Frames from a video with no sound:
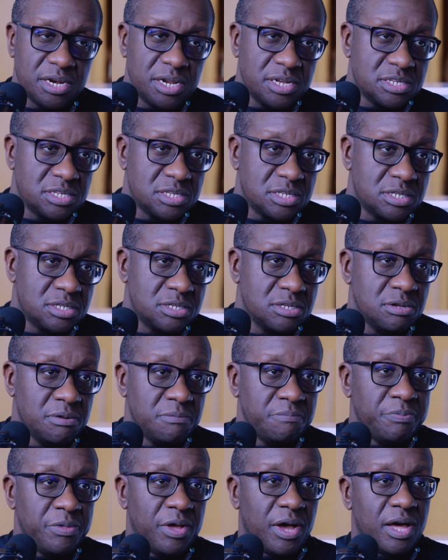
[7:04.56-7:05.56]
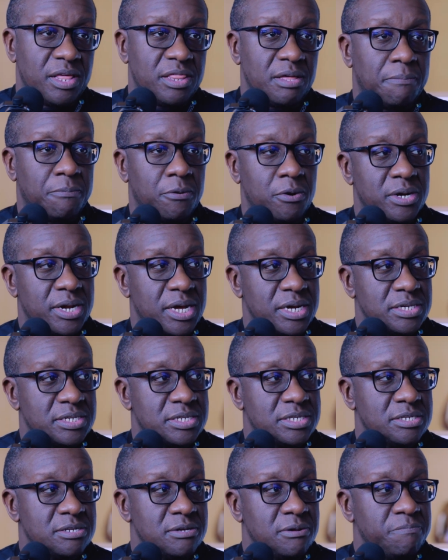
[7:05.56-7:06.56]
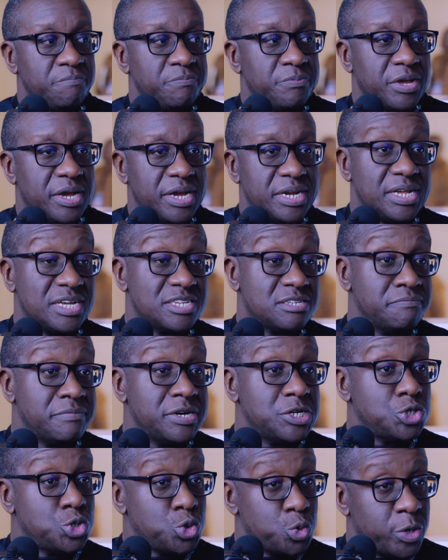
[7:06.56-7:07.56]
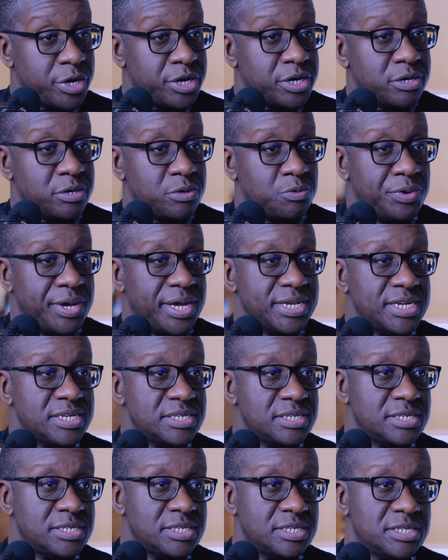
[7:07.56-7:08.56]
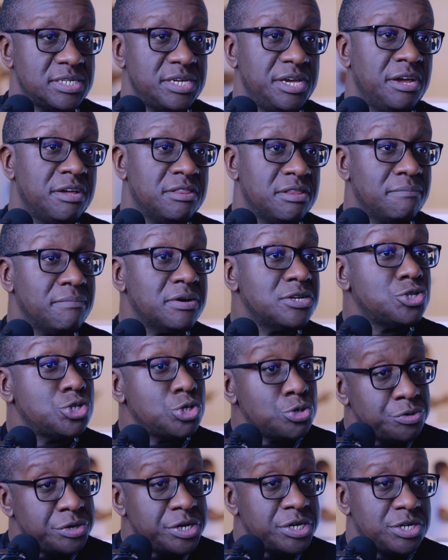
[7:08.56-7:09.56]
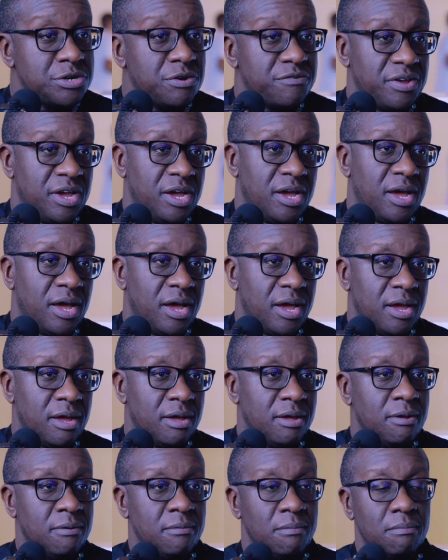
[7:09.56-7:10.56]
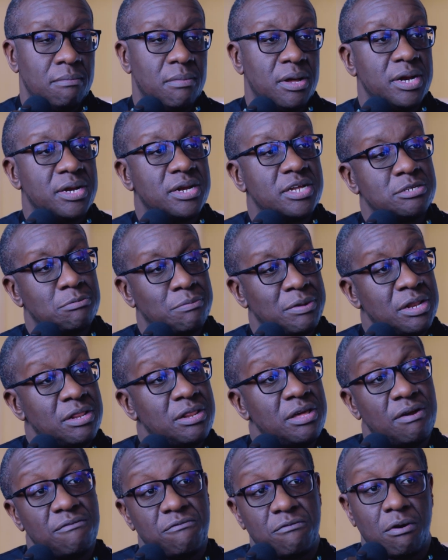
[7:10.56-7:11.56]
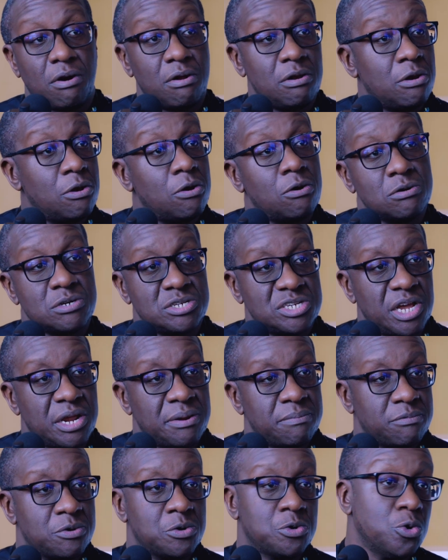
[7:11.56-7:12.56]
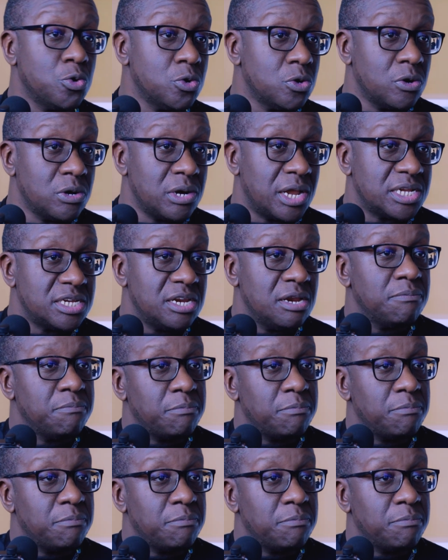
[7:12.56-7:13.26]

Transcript: and its other products, it has matured. We are just seeing the maturity of AI, but it has been there for a long time. Google had